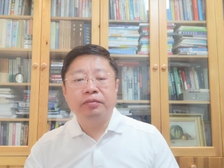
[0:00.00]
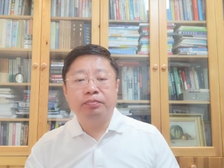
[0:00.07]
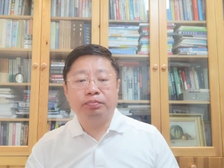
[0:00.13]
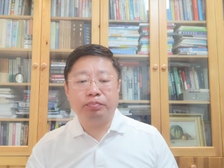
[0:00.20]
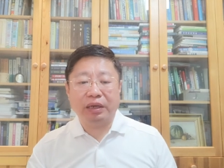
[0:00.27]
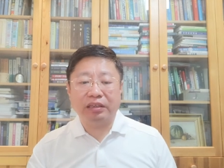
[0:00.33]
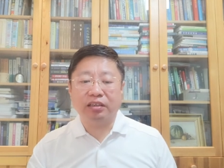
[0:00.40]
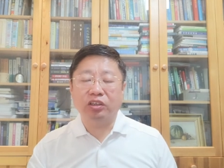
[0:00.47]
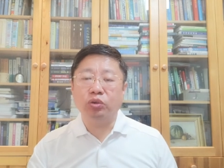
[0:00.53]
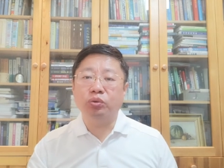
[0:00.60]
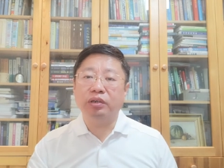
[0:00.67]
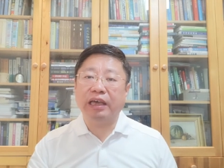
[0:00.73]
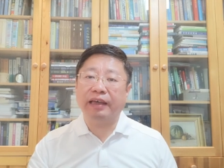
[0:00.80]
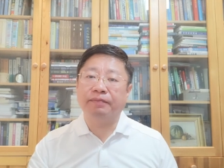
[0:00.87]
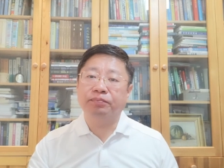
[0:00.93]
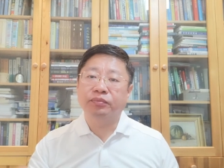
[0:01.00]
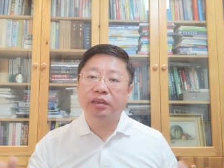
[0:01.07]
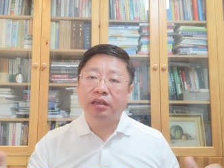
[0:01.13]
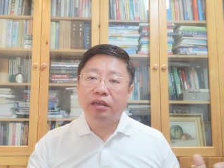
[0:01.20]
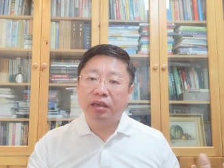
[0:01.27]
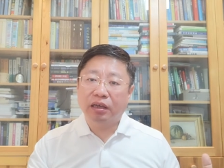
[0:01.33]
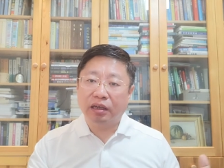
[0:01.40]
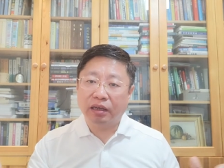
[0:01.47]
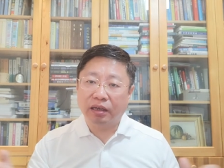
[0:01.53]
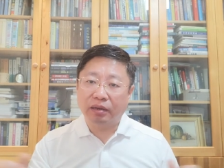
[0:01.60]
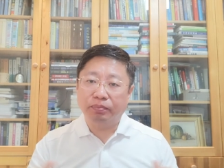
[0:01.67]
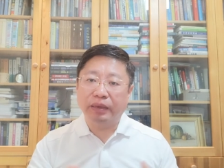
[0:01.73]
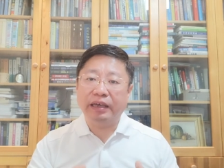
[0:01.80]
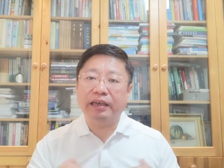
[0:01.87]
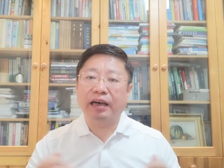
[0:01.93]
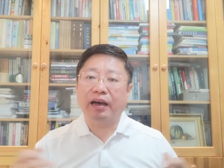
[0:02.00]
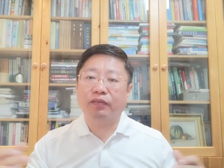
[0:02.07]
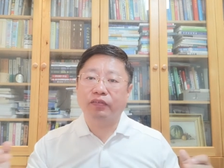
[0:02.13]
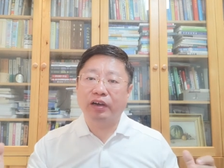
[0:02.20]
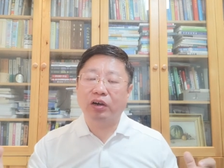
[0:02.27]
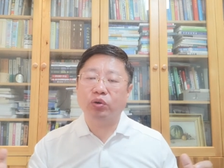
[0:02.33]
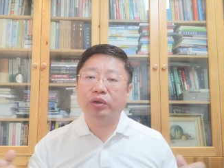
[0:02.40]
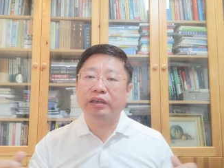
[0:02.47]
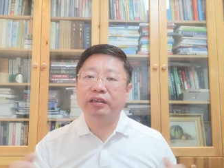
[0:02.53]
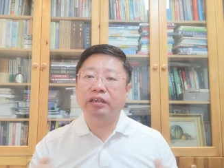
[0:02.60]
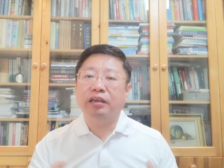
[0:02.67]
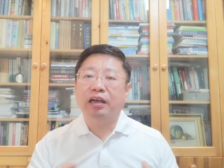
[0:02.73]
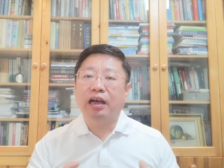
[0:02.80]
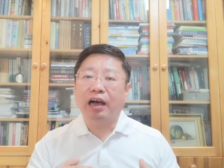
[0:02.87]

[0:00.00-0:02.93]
but you can make a very